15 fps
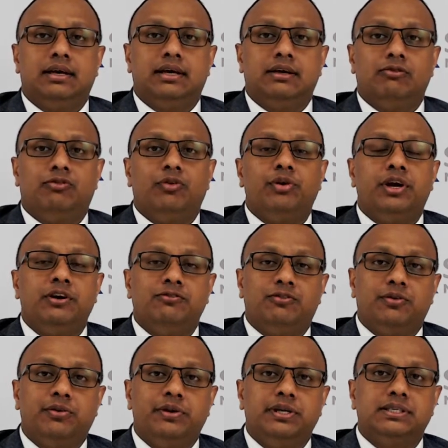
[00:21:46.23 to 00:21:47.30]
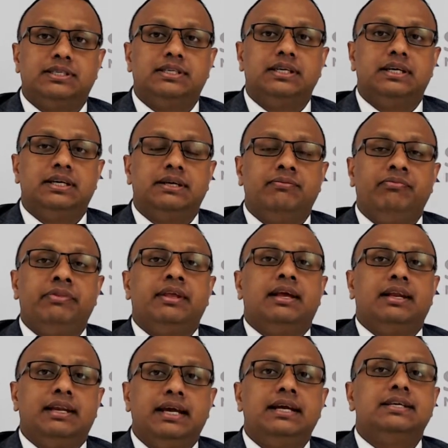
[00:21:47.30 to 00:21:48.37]
494 is the
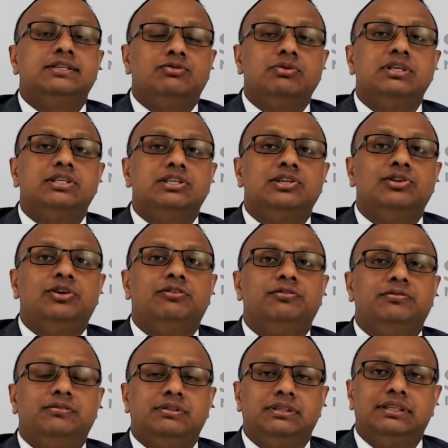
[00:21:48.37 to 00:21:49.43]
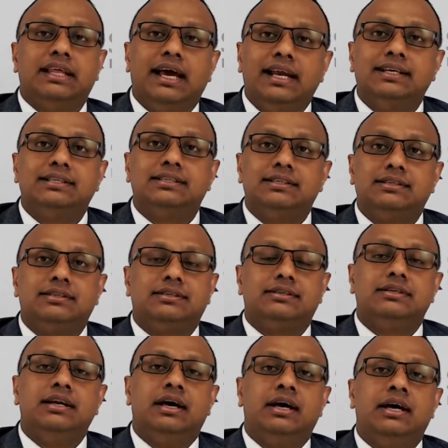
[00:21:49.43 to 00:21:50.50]
latest version of that
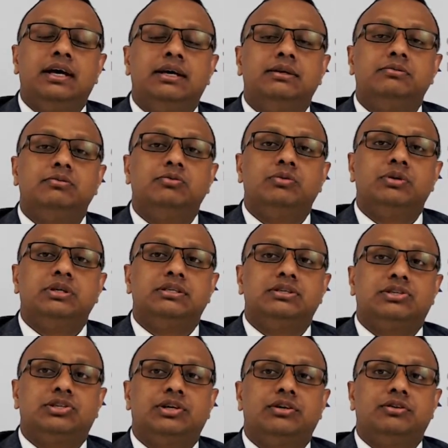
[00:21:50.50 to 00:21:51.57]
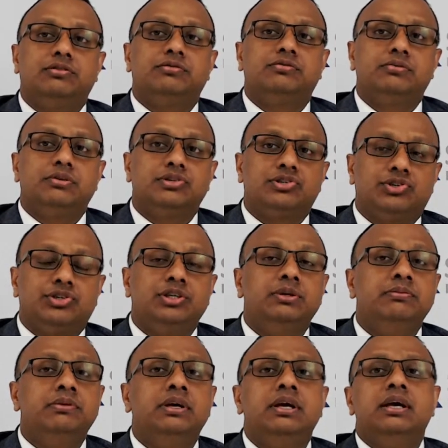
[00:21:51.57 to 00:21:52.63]
was sort of
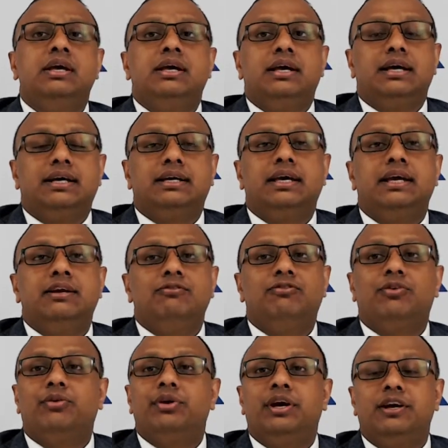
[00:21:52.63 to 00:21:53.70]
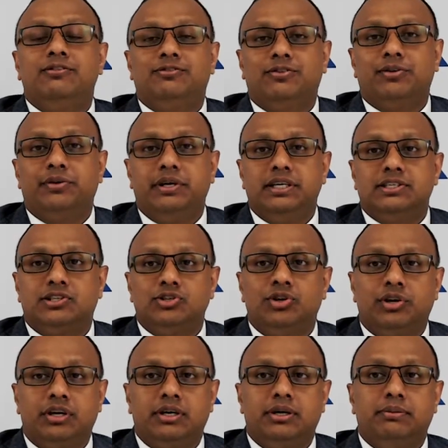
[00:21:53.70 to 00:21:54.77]
stream. Again, 494 is
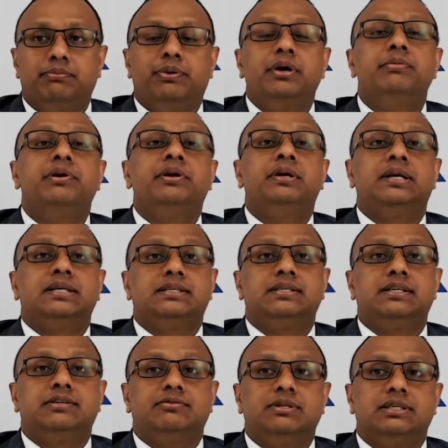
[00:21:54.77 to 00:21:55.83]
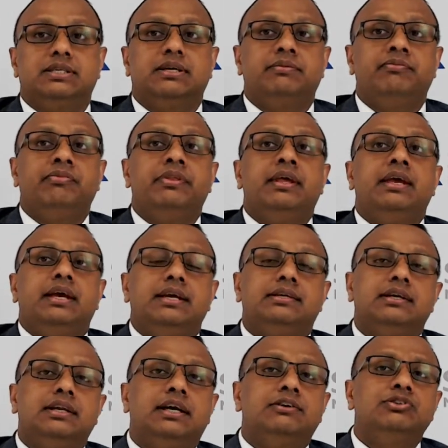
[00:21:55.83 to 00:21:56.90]
not a permanent resident visa. It
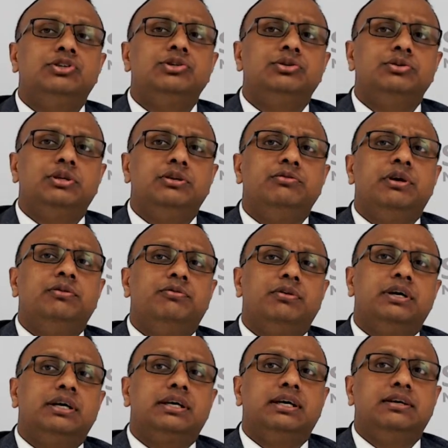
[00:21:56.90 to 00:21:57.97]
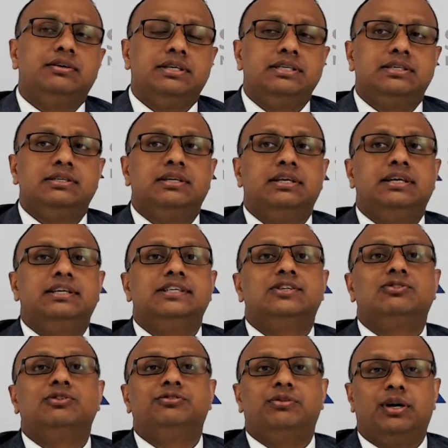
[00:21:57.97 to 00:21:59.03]
allows you to live and work in regional areas
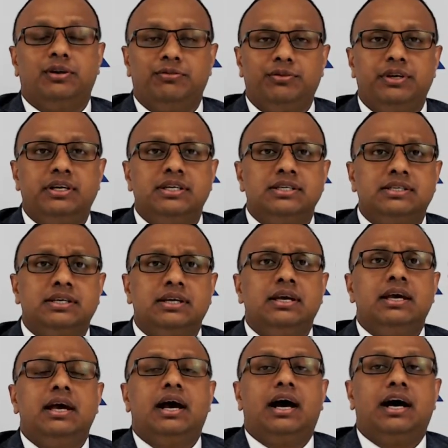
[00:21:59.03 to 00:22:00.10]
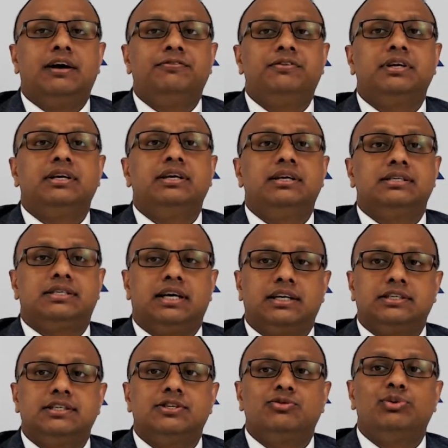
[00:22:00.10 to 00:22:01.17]
for 5 years after
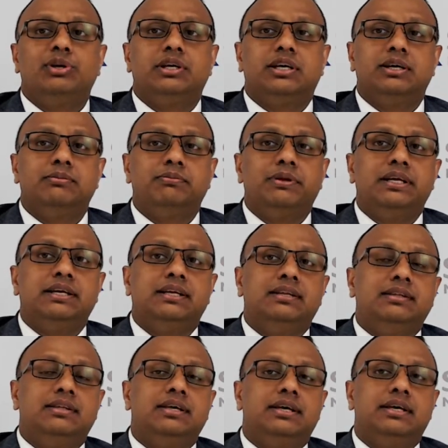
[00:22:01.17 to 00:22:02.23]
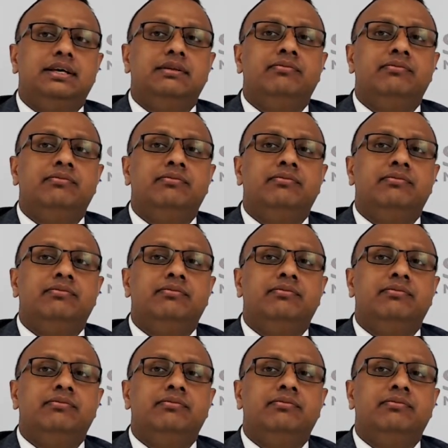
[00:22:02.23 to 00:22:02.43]
successfully completing the